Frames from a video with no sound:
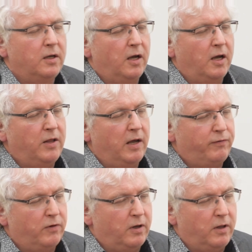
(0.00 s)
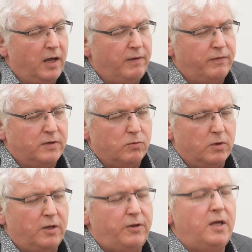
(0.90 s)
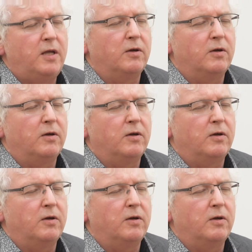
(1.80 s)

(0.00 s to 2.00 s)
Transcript: and therefore our life is worthy,